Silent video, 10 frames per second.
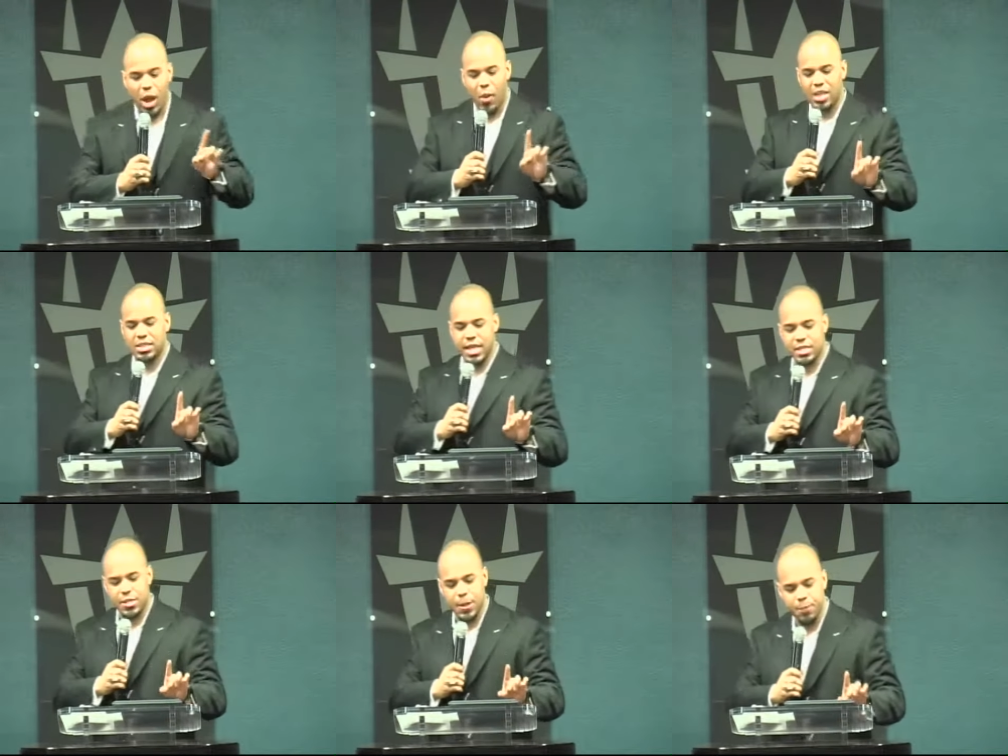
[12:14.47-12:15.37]
Watch
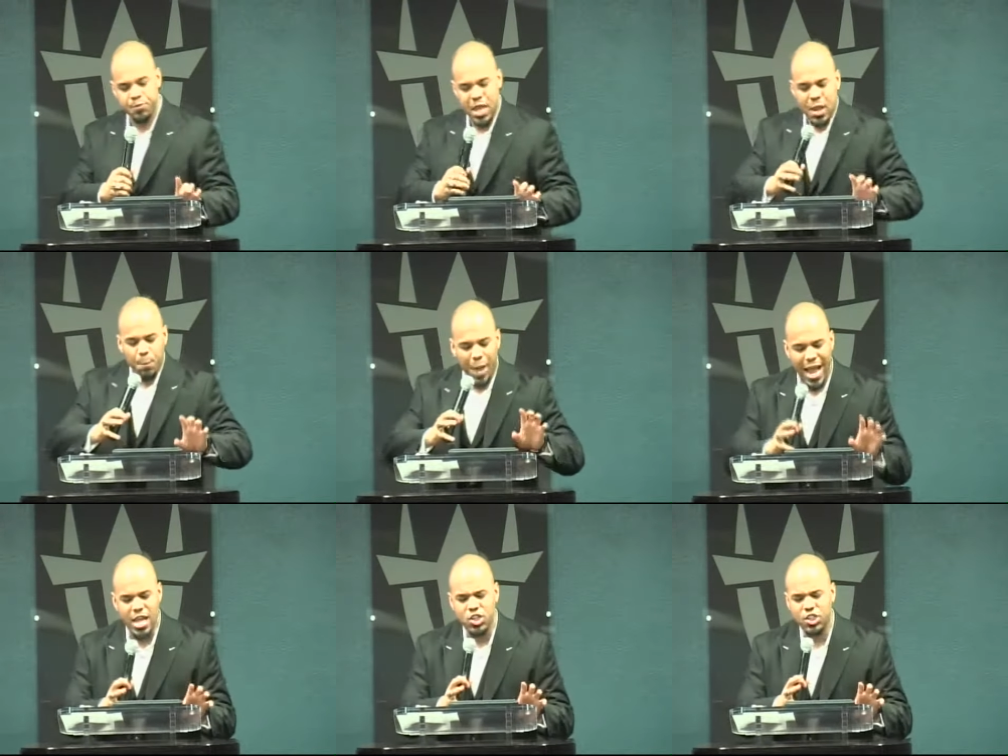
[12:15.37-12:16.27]
this.
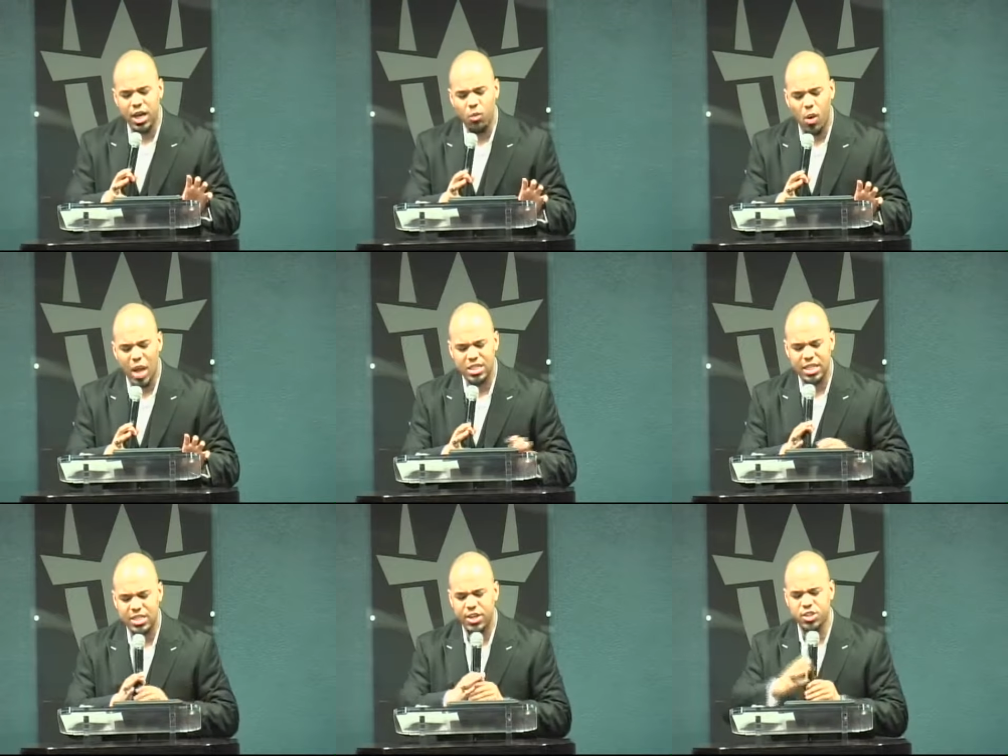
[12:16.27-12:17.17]
My issue. watch
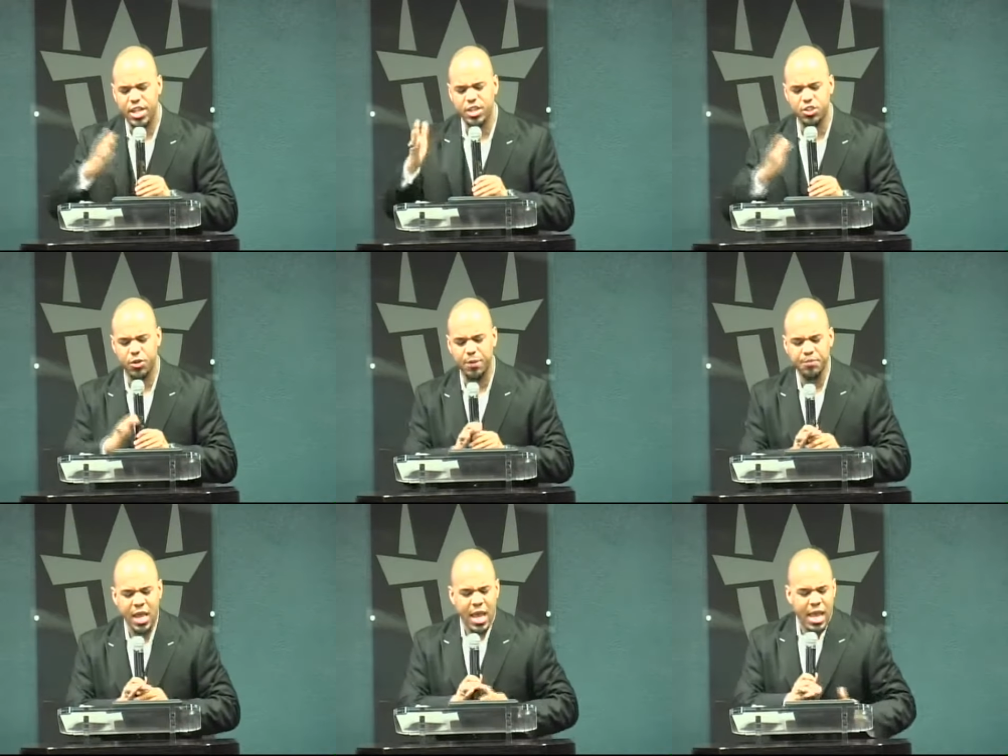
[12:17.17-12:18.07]
this. Here's the history.
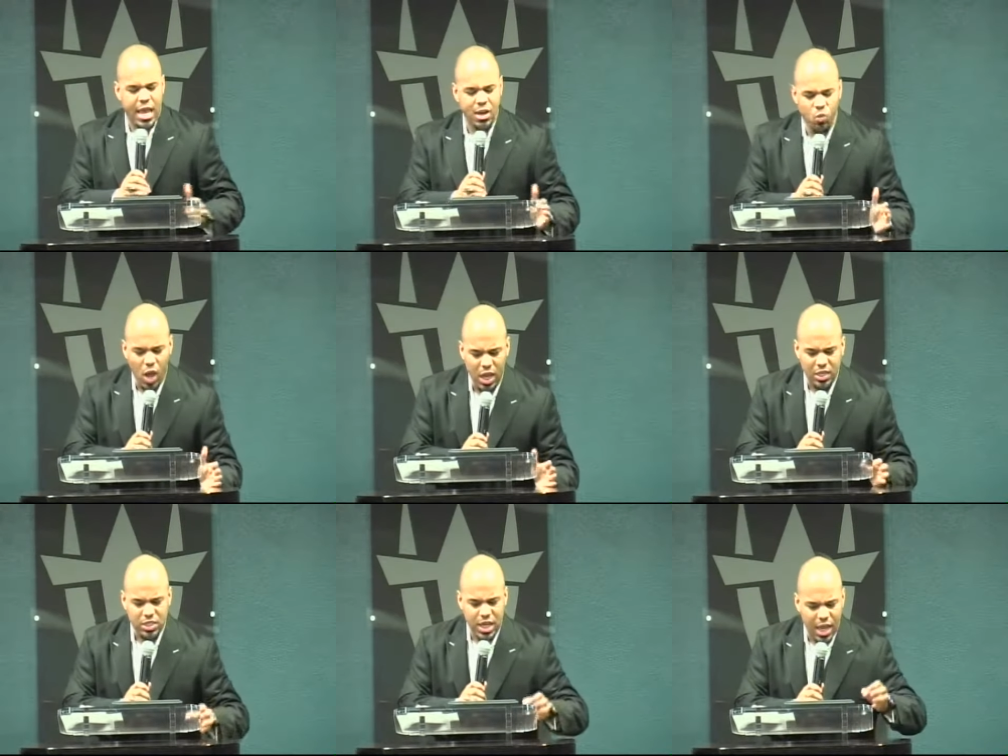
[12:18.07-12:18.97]
It
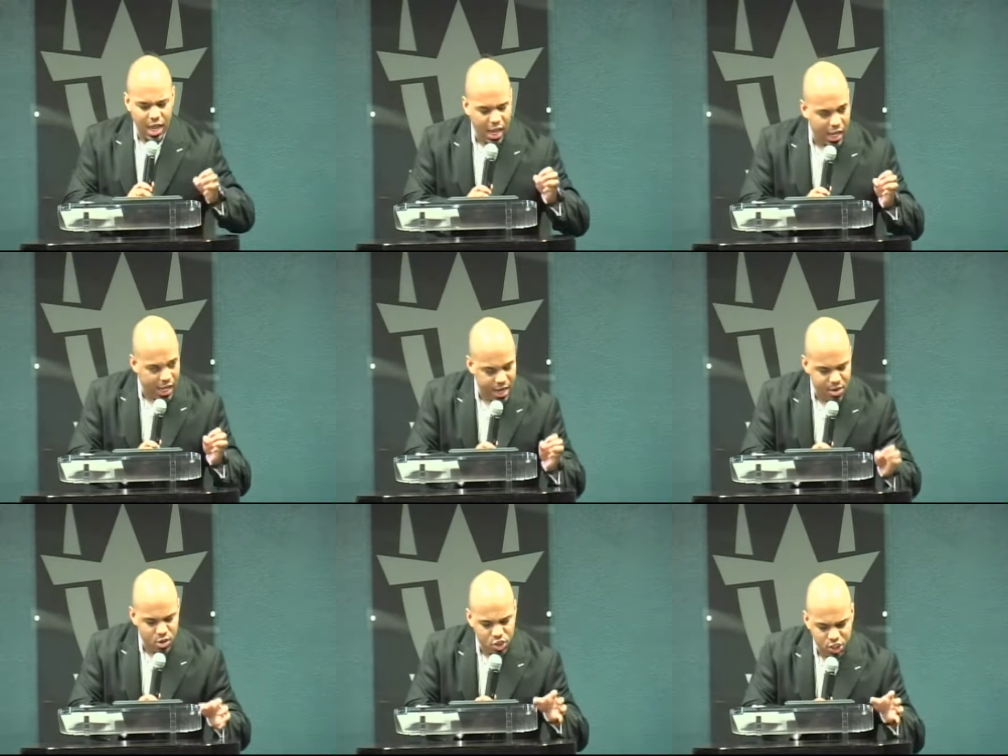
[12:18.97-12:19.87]
was uh, an
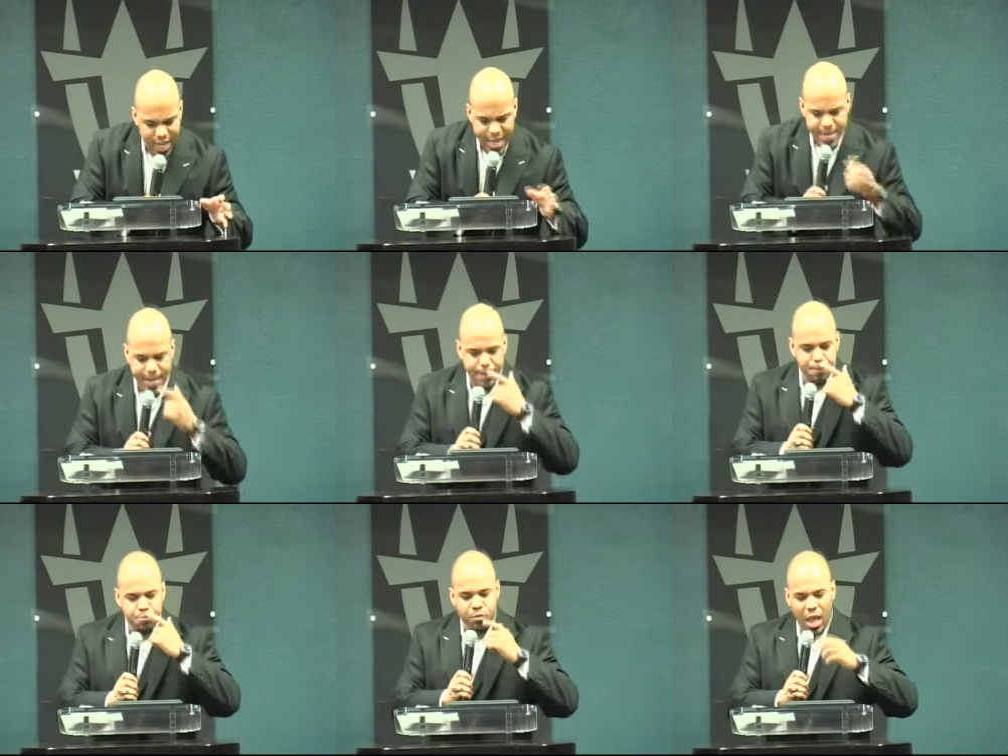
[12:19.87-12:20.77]
understanding
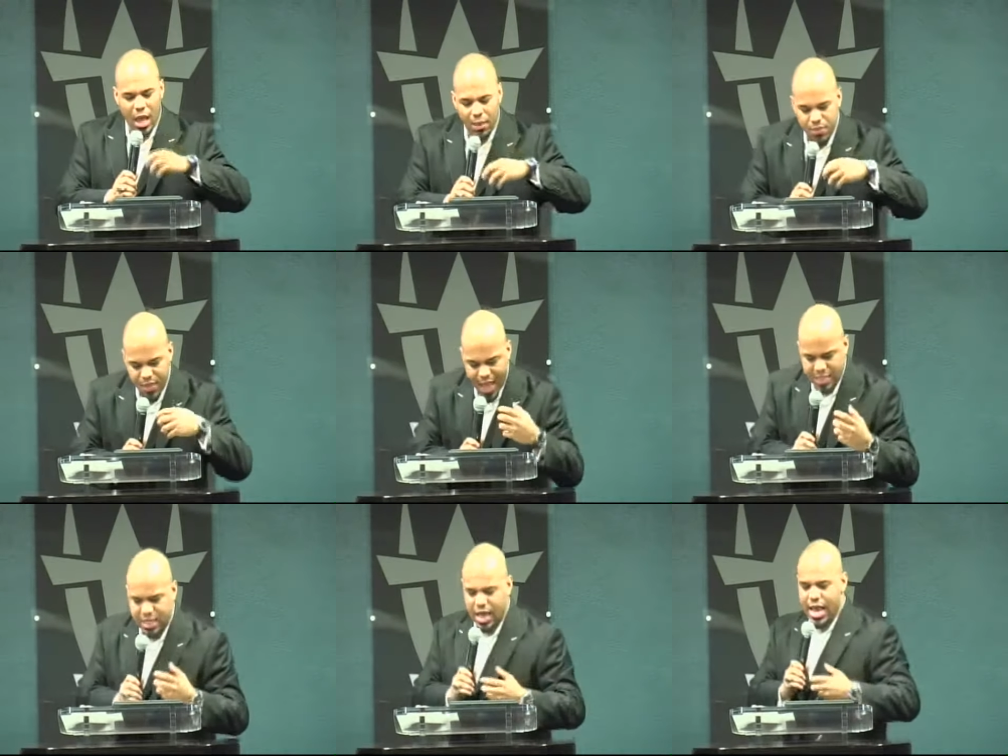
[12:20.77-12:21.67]
uh,
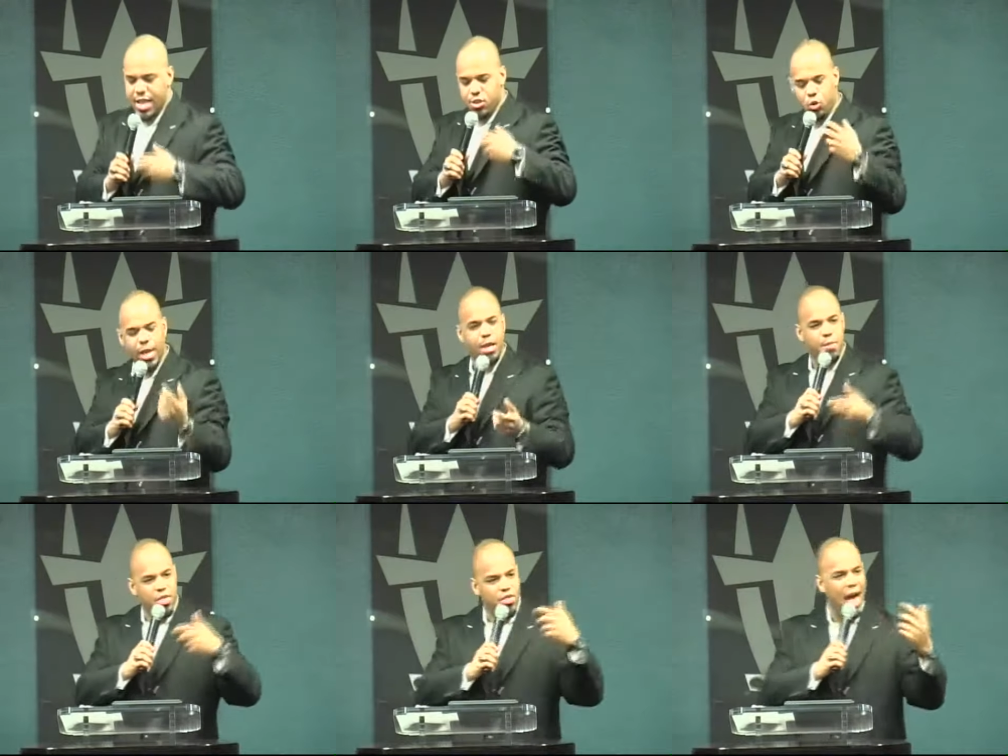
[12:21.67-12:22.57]
that uh, in Greek
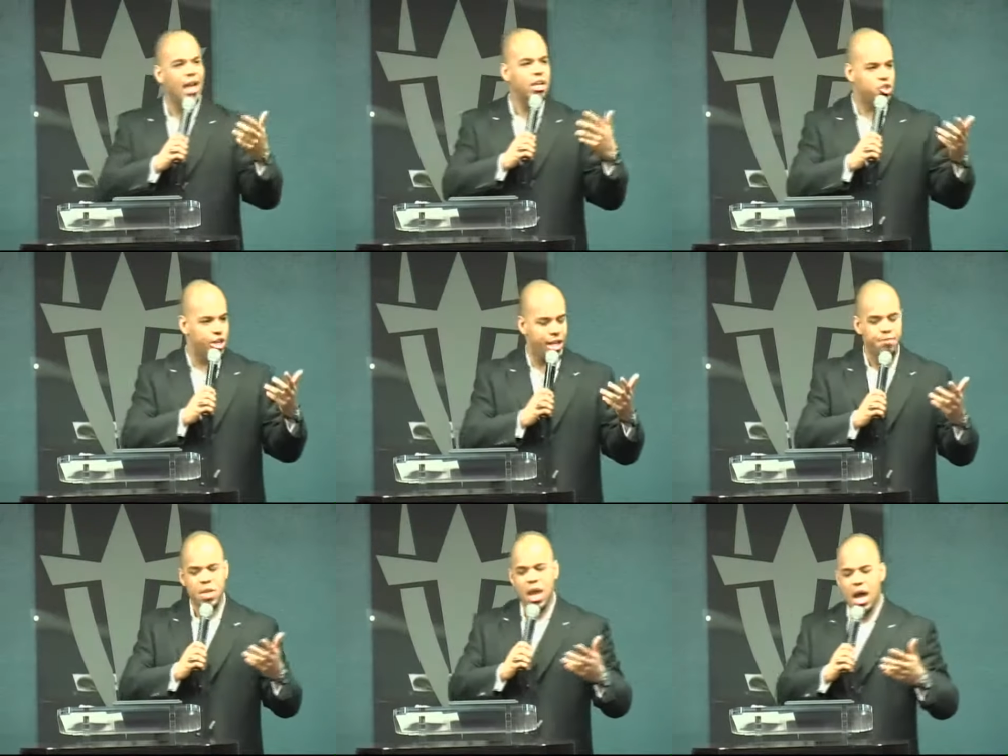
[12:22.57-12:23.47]
mythology,
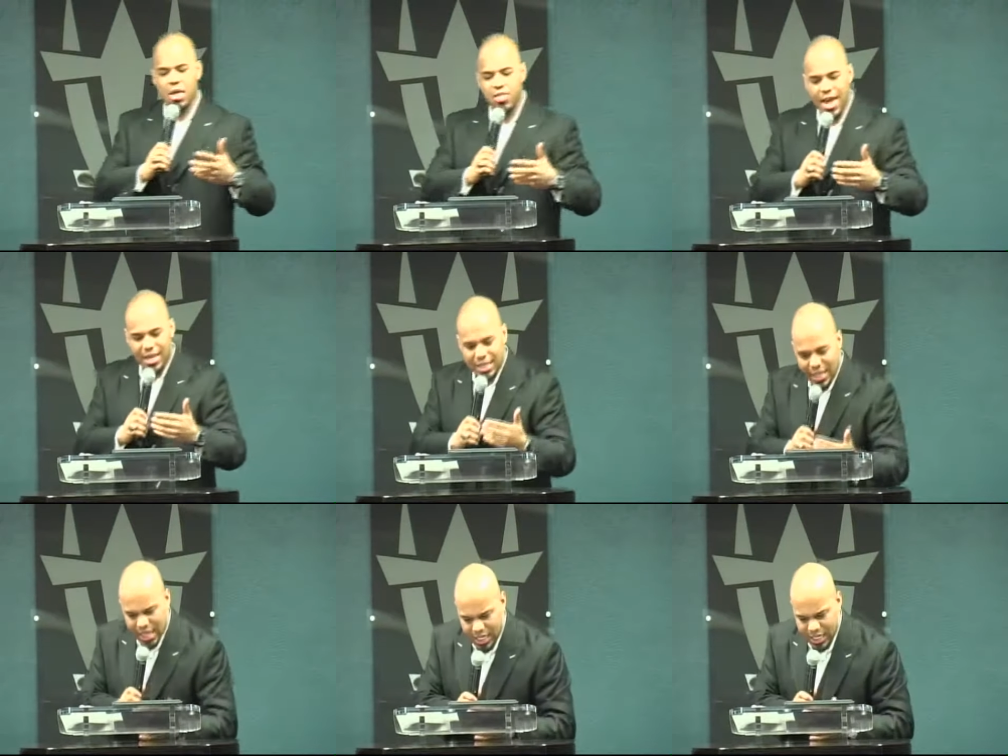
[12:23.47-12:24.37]
uh, that
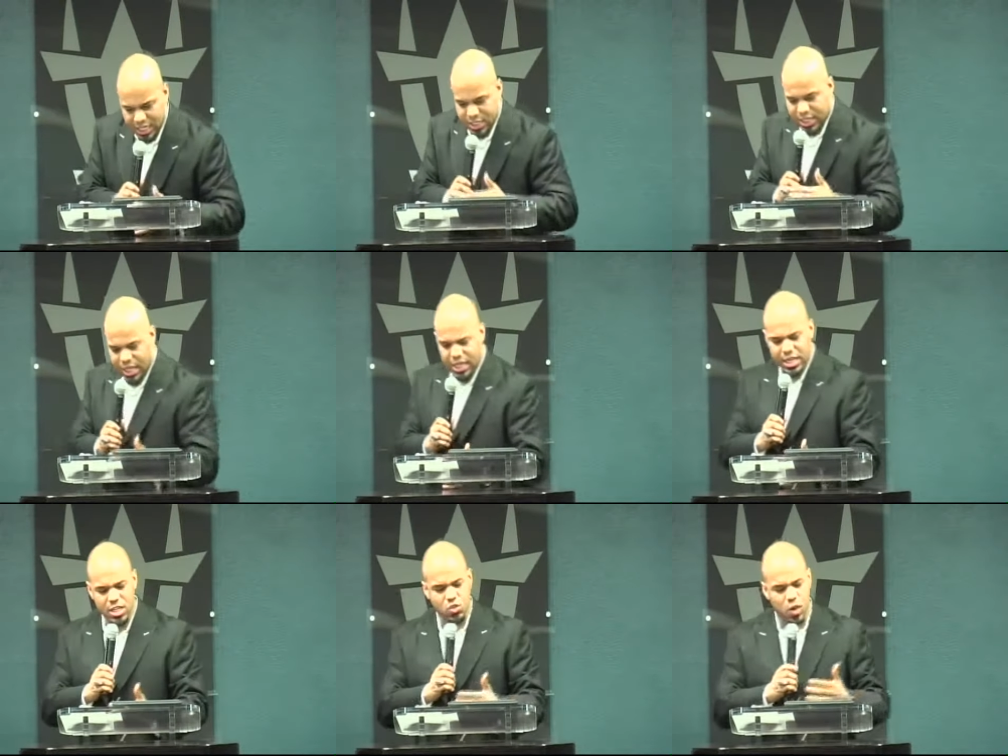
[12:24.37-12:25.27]
Achilles,
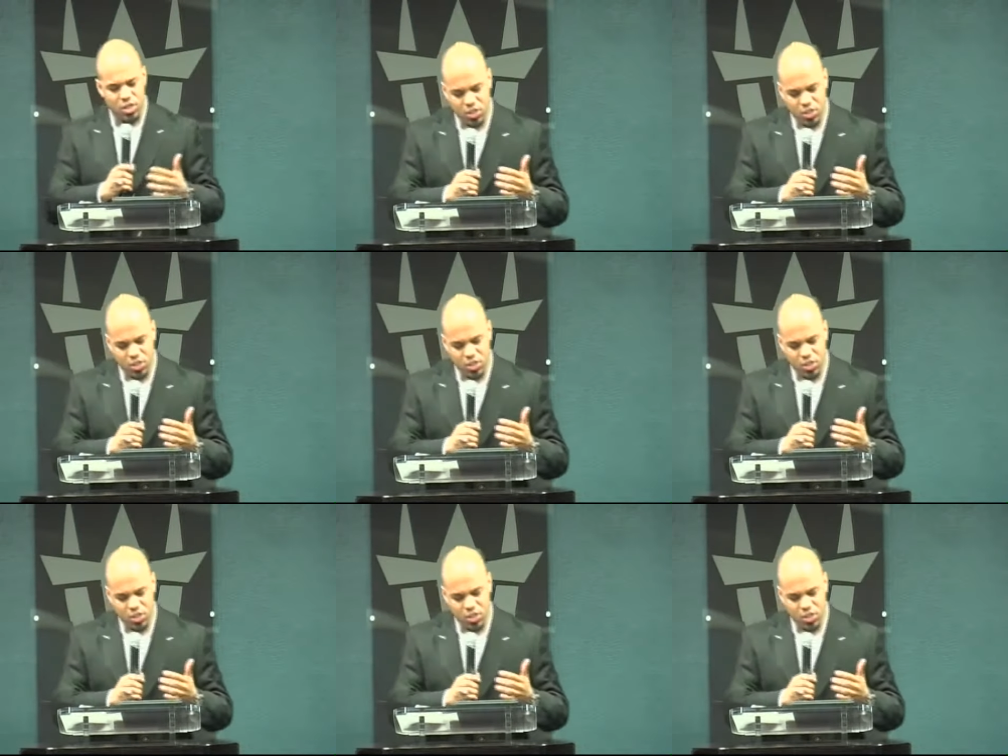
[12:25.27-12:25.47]
Achilles was